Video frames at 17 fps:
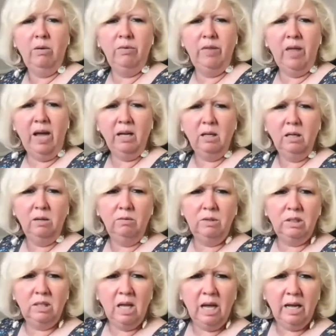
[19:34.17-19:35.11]
that
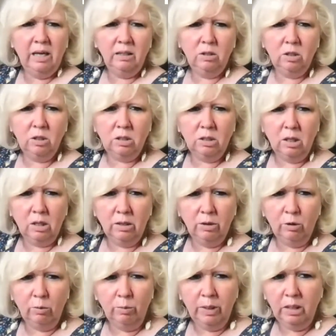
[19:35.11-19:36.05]
gives that just a
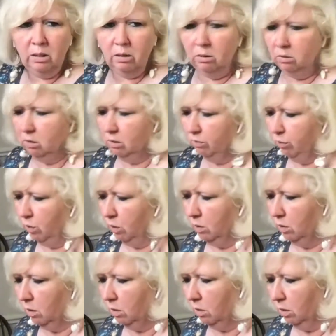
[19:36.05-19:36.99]
little bit
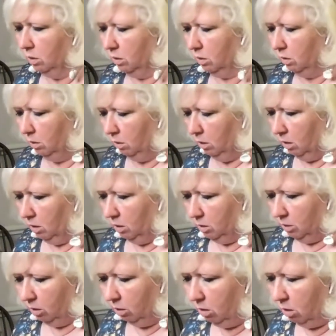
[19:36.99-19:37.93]
different look.
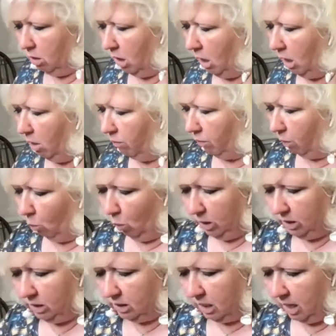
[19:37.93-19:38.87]
So you can go from
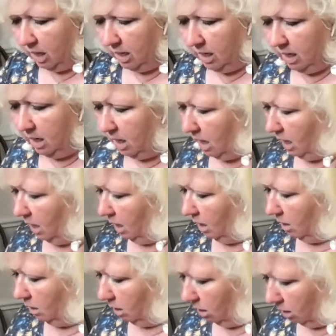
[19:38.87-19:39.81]
one side
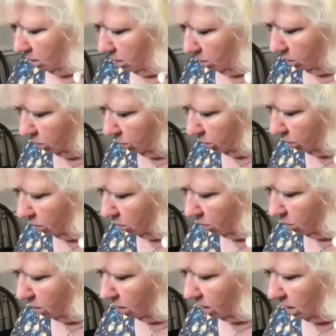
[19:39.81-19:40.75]
and then
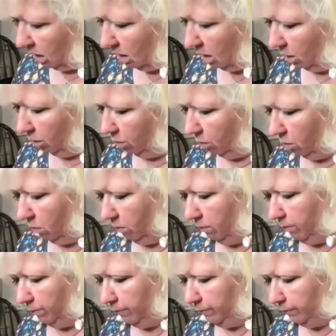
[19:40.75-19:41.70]
to the other.
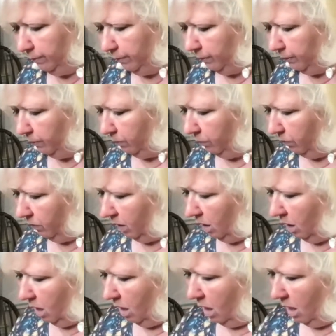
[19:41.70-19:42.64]

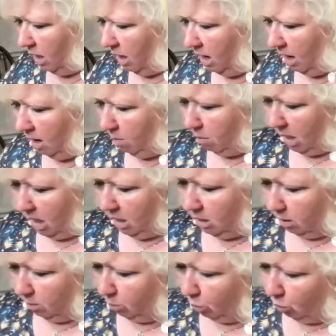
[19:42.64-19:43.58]
And I may
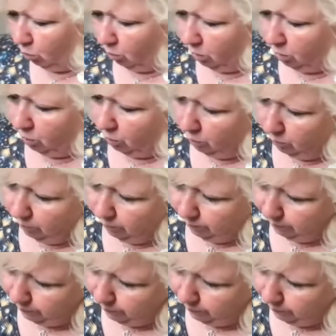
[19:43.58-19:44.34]
come through,